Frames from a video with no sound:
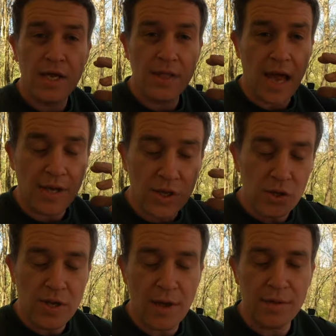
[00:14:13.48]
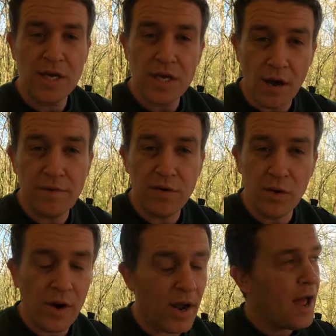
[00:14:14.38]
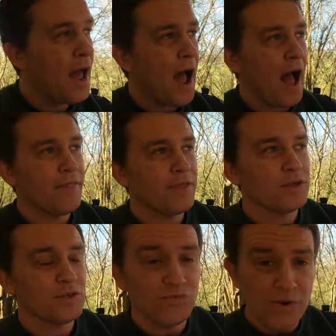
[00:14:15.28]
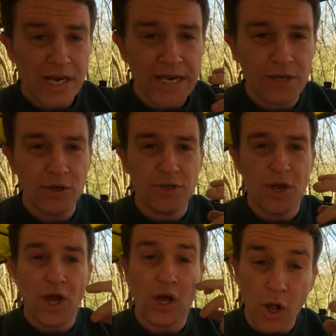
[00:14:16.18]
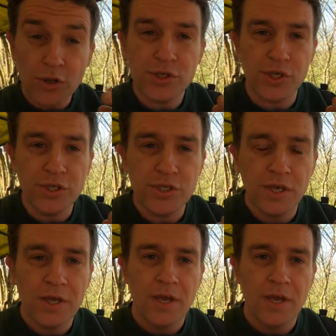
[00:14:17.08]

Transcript: that good healthy gut flora and those really good cultures,